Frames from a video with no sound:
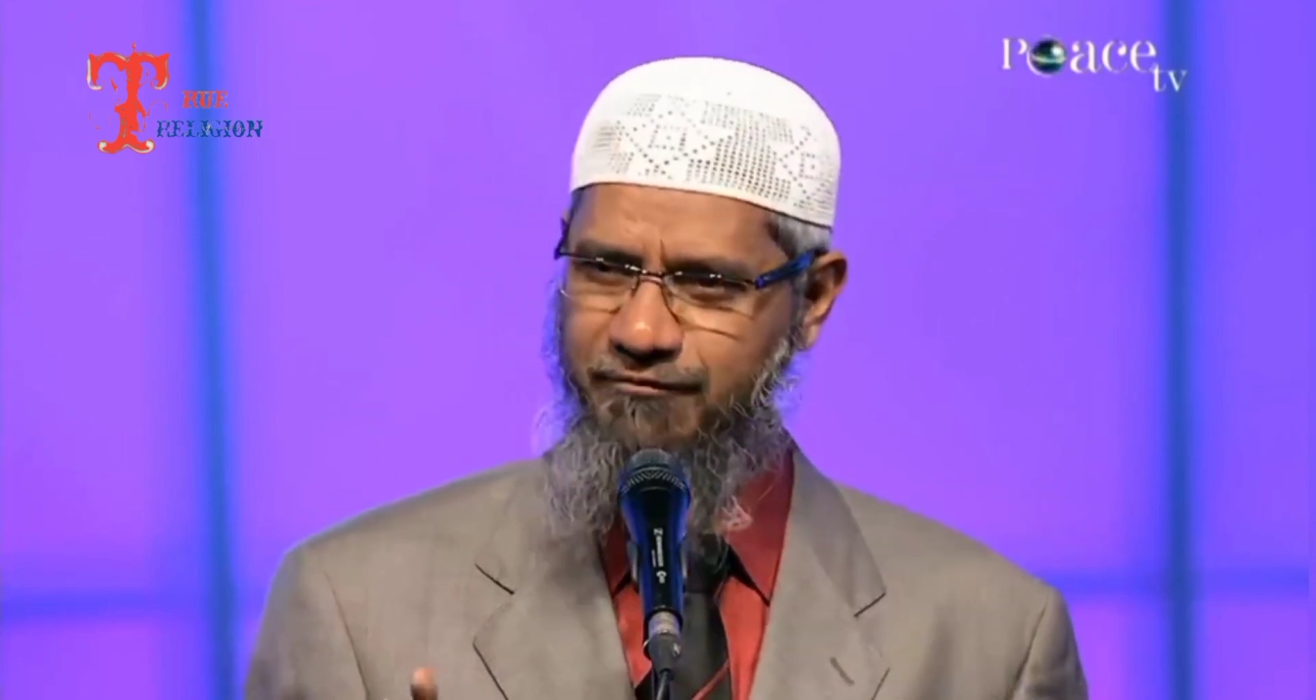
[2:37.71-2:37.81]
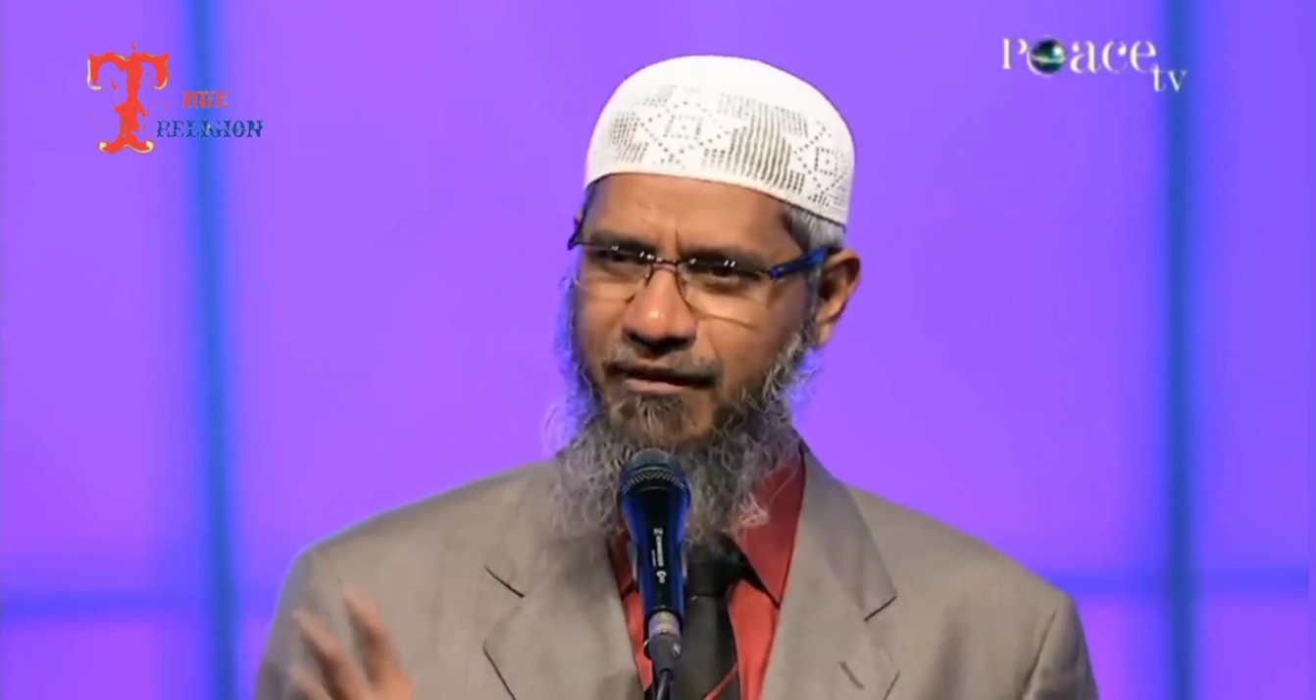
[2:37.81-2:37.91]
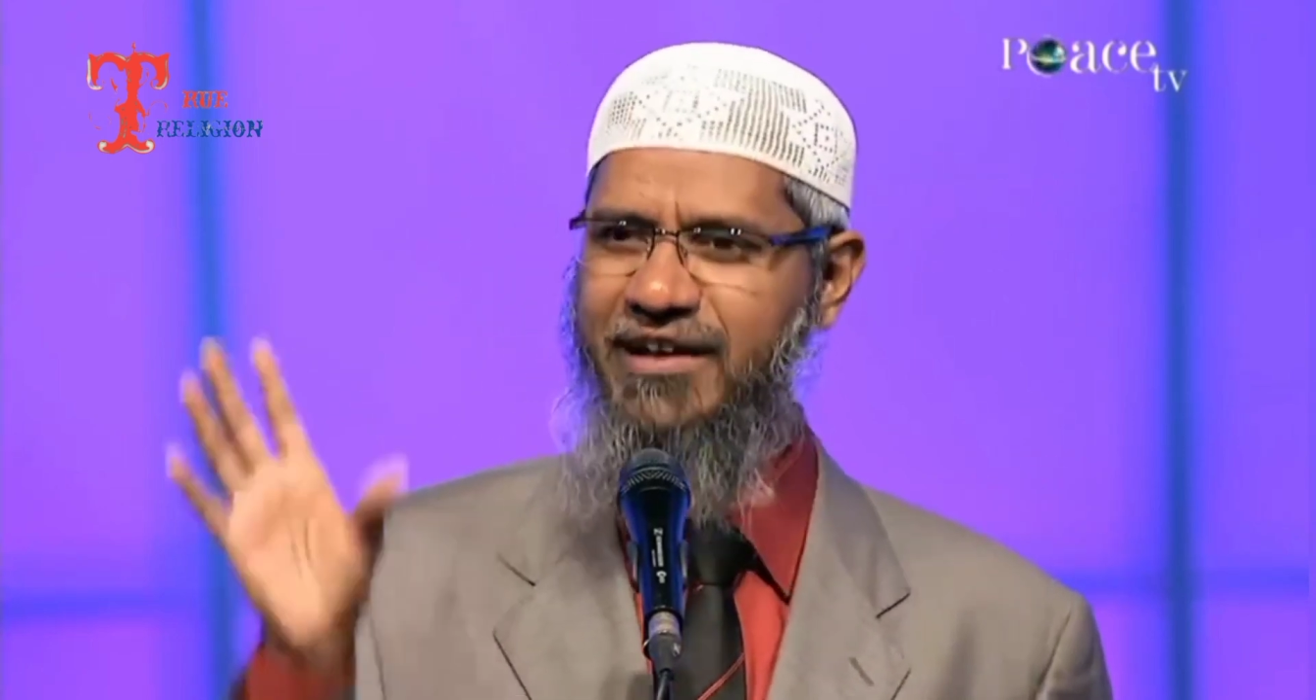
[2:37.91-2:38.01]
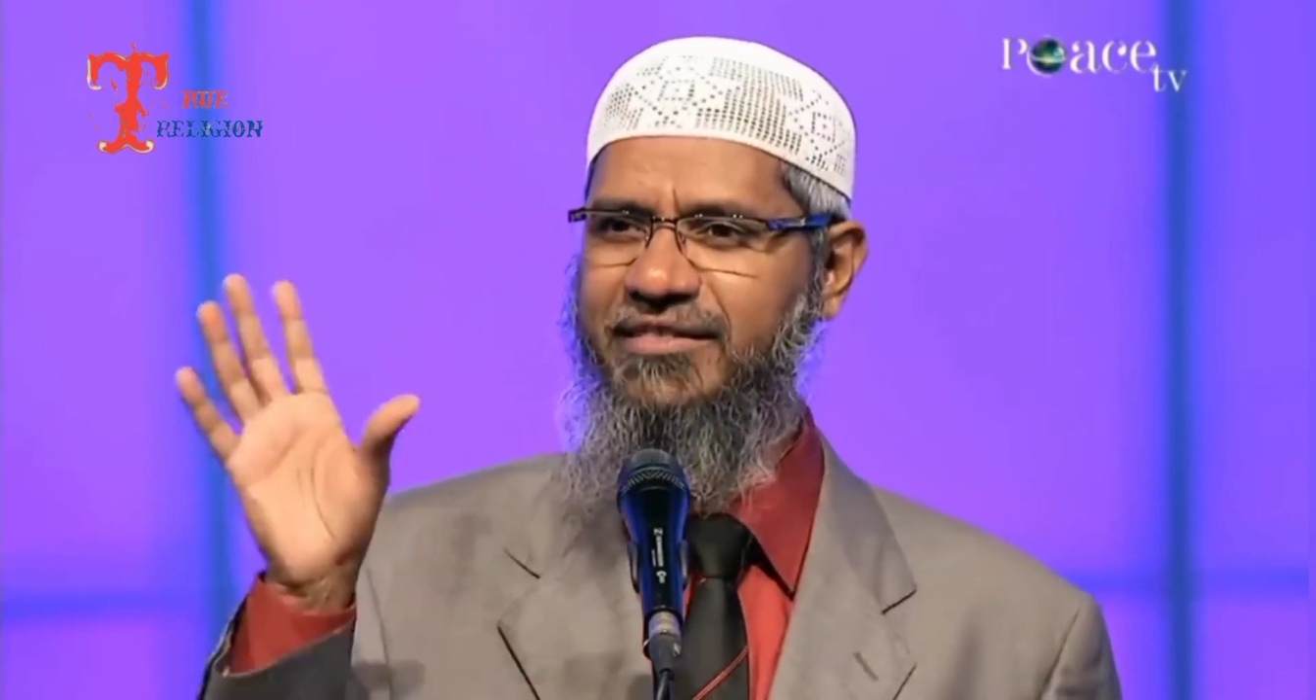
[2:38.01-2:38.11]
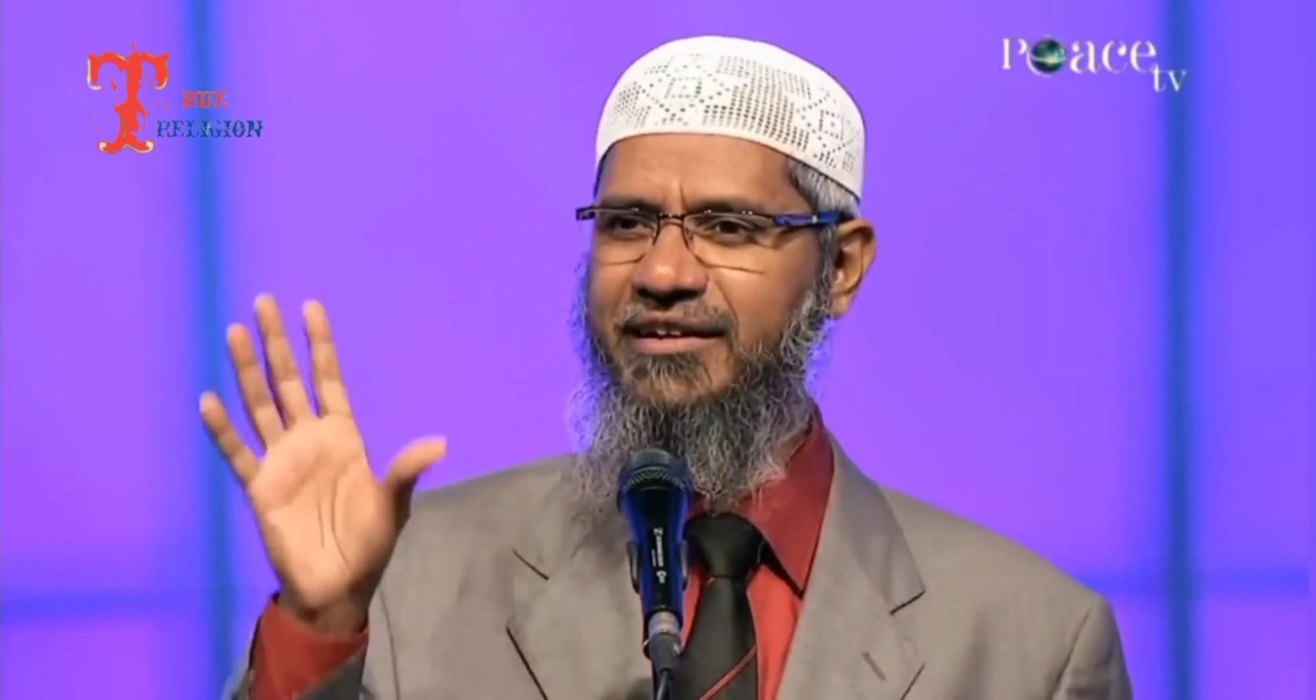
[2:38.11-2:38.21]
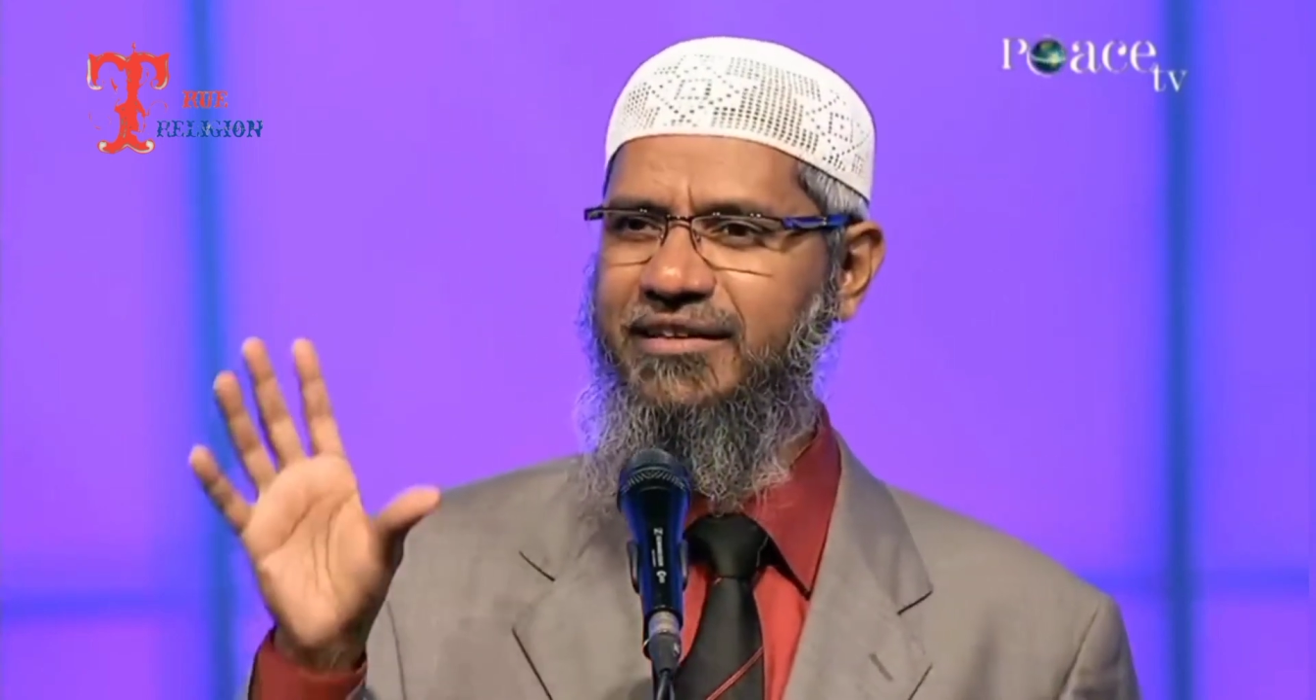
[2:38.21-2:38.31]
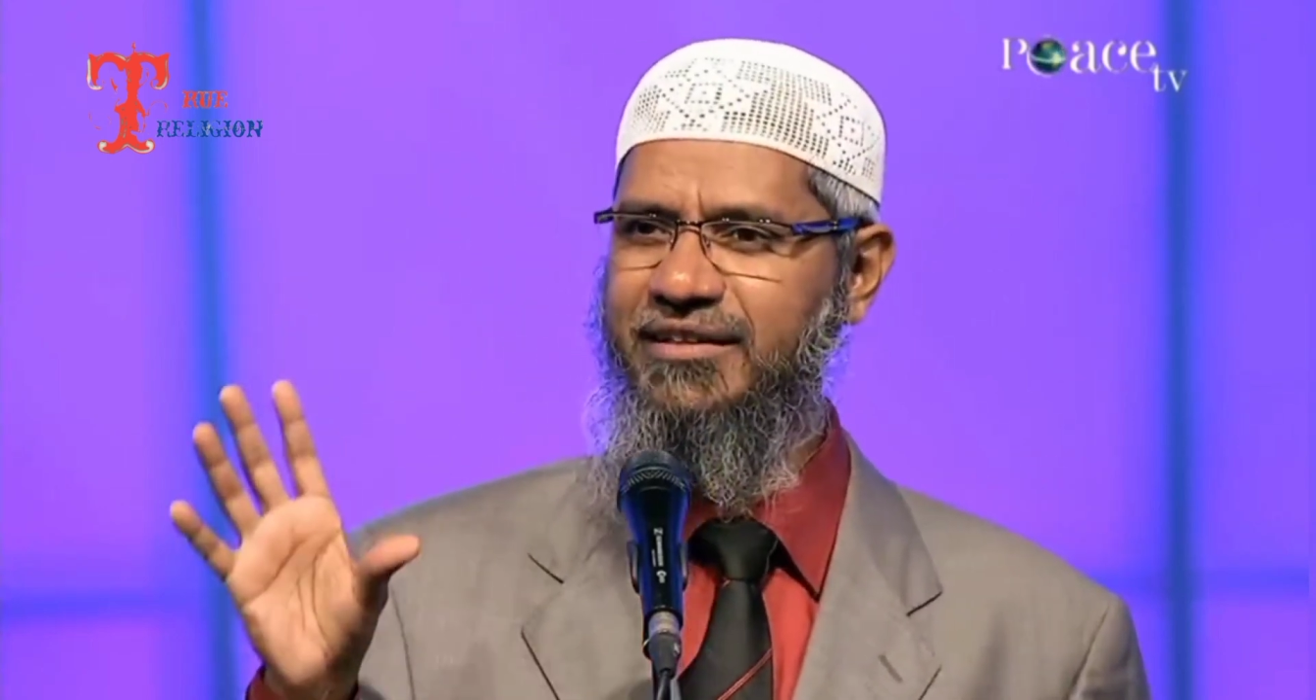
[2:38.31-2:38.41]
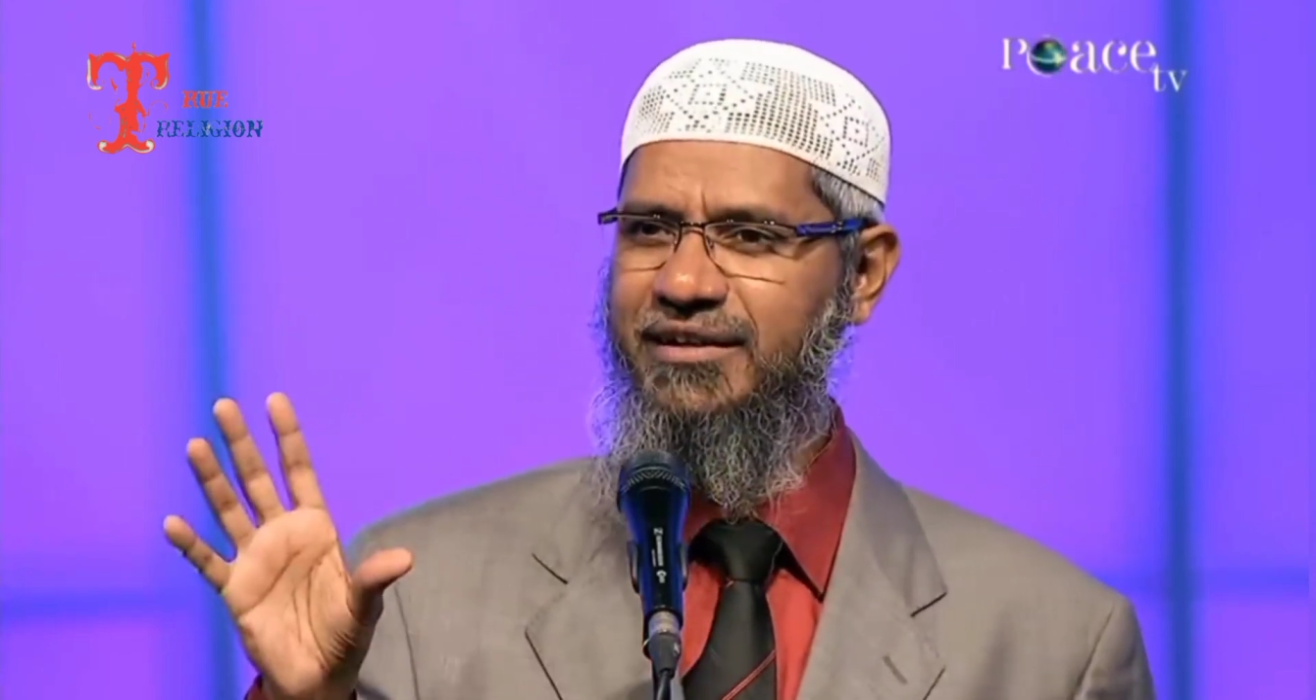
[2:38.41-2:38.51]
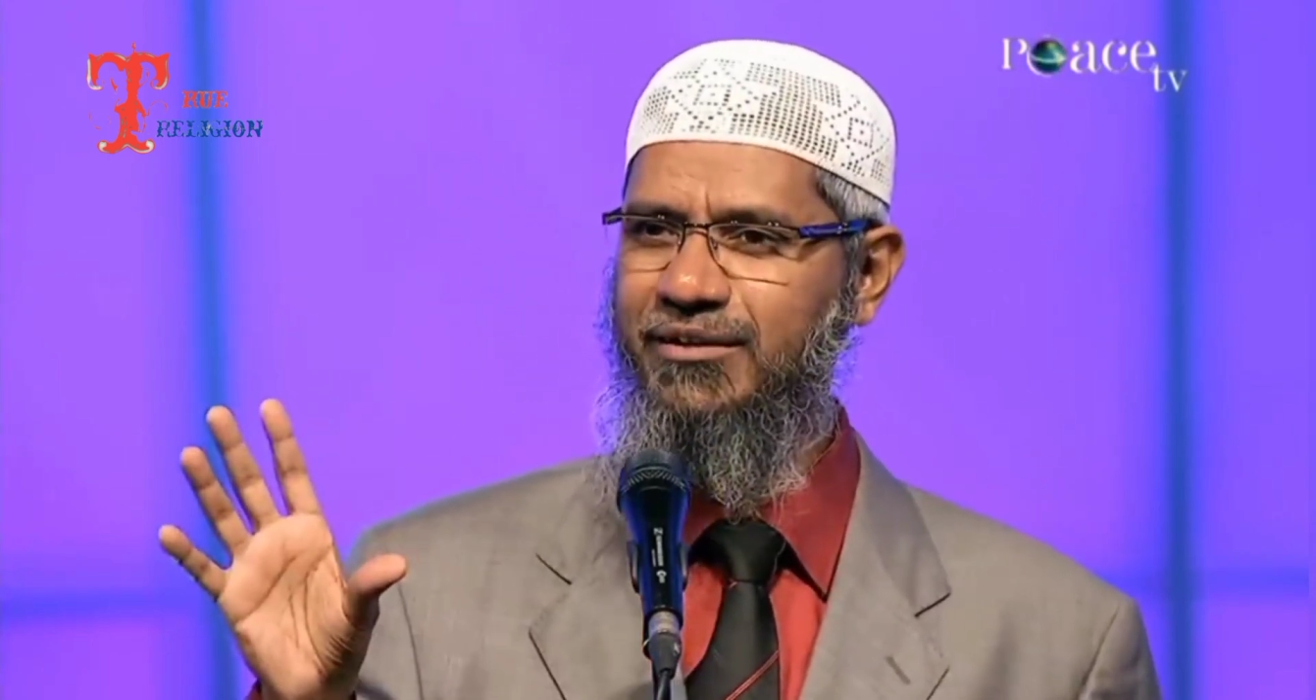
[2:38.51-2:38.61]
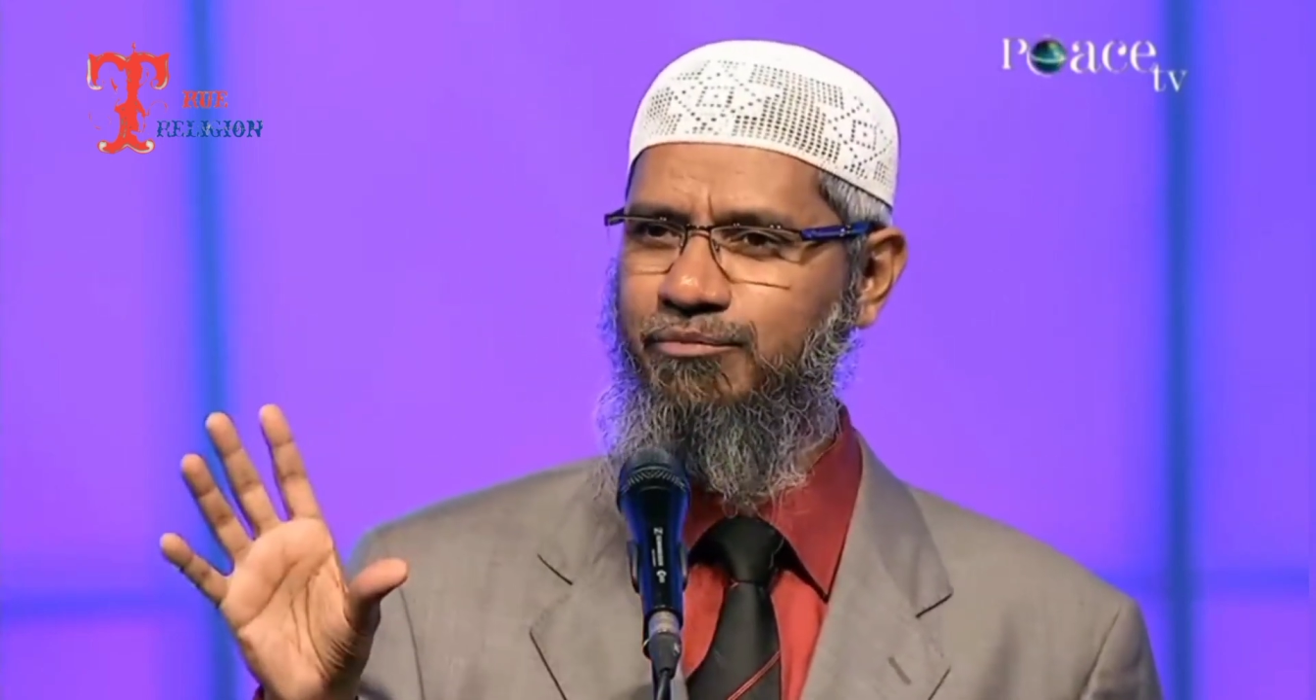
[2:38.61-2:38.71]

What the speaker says: father is a